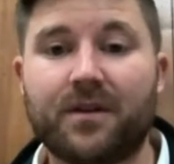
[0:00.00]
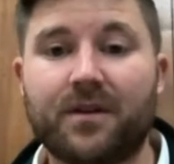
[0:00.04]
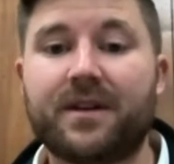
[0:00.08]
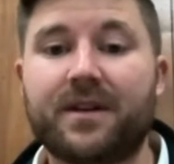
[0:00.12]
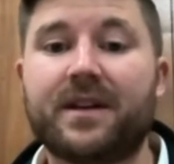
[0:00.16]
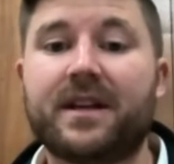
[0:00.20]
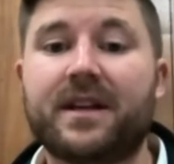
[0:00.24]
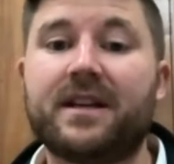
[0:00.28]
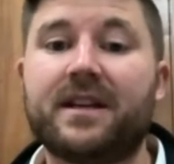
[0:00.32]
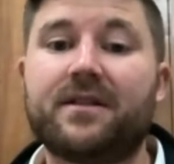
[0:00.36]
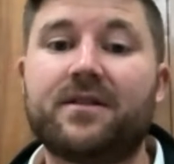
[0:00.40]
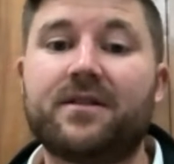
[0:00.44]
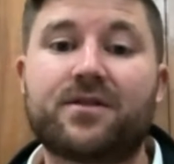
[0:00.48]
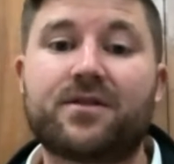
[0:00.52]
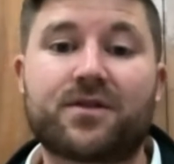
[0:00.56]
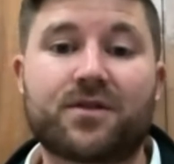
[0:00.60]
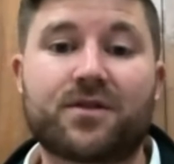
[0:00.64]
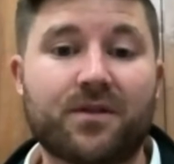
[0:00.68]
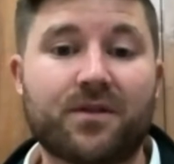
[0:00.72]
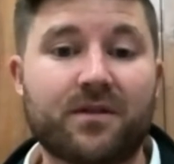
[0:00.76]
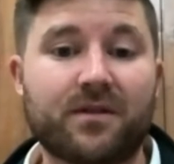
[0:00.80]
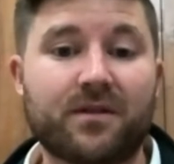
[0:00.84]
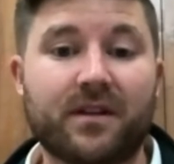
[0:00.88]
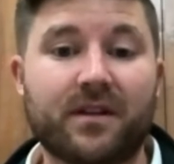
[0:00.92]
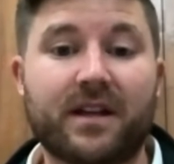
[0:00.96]
And He
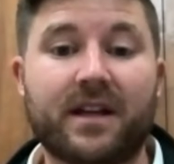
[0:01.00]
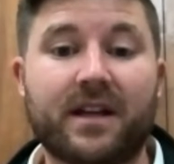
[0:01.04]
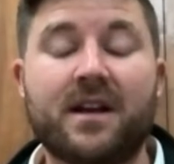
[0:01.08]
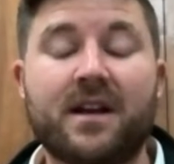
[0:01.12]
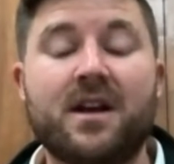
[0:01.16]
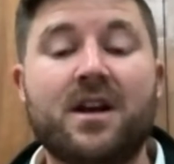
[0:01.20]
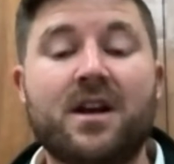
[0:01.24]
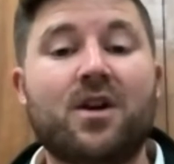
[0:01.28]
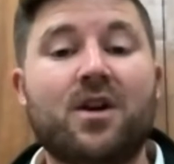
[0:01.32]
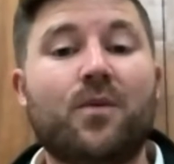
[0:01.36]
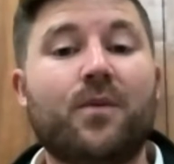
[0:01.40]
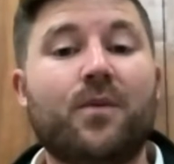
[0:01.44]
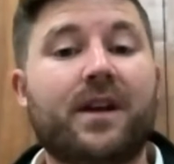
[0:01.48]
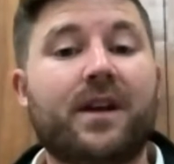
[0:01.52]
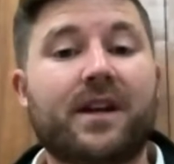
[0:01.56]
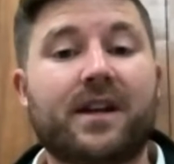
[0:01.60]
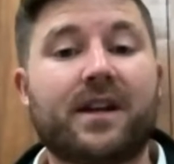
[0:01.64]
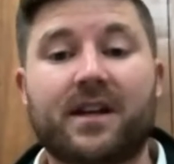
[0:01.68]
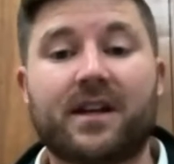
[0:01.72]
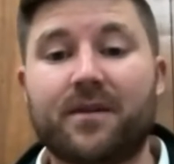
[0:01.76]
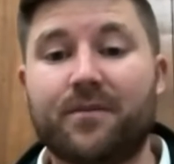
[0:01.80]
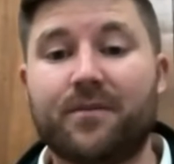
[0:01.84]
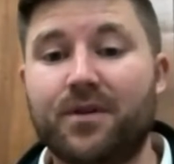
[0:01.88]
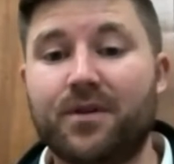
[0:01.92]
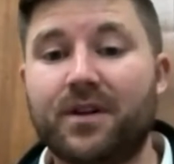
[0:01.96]
certainly, we can
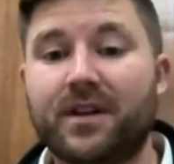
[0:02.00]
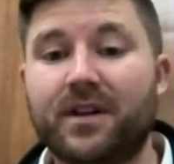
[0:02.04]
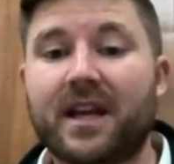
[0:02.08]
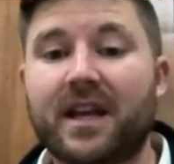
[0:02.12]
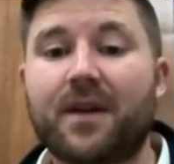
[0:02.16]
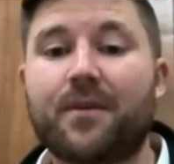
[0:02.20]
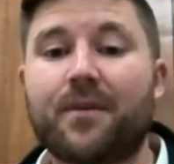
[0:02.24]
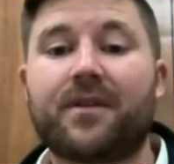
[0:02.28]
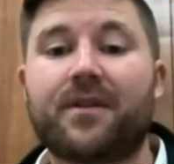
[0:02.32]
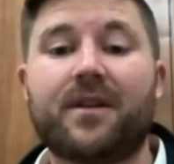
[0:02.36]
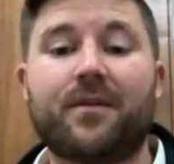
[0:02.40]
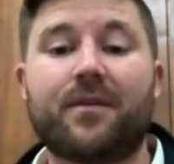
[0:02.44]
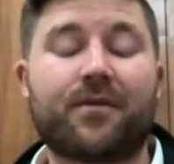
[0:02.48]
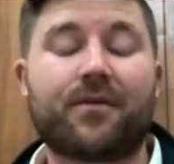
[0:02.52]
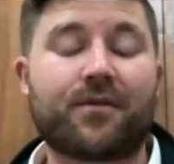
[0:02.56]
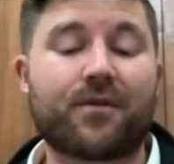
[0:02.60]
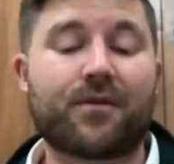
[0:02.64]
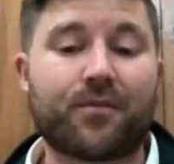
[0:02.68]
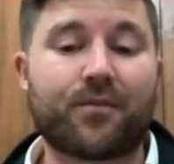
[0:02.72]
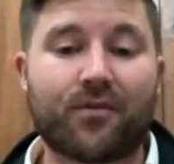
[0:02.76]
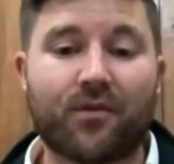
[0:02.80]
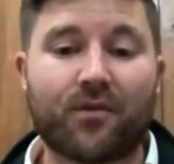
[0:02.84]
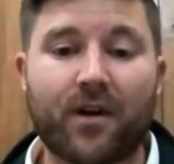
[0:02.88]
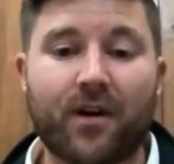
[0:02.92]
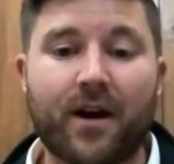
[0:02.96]
communicate with Him through
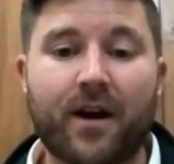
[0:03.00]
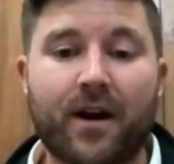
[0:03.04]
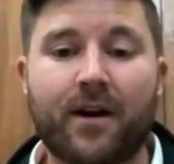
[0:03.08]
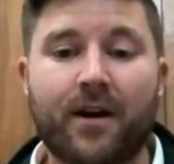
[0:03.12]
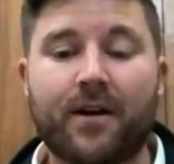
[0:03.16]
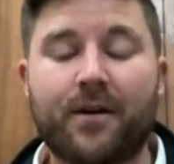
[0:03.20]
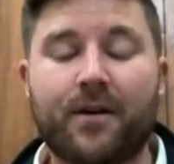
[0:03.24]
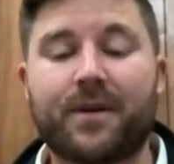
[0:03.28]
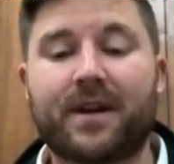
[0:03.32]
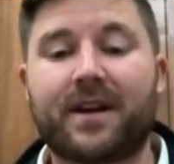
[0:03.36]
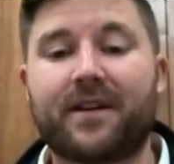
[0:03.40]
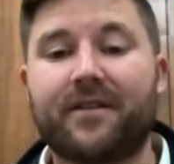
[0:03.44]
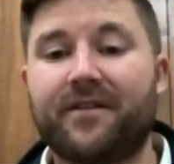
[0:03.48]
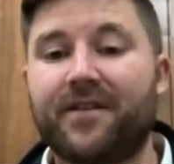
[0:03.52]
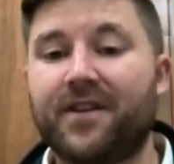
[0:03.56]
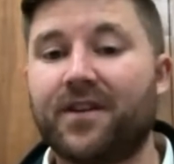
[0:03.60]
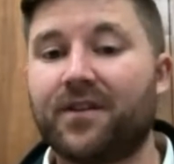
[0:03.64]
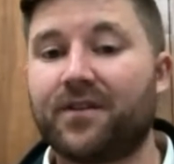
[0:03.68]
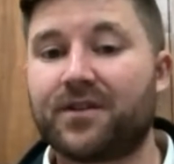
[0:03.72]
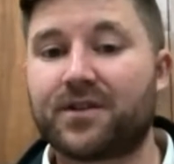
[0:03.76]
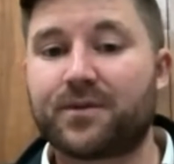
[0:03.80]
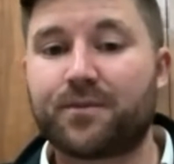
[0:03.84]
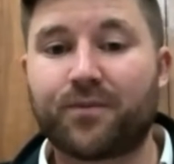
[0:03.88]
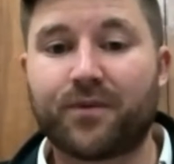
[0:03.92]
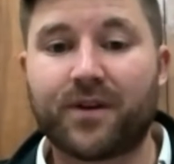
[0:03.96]
prayer and we can feel His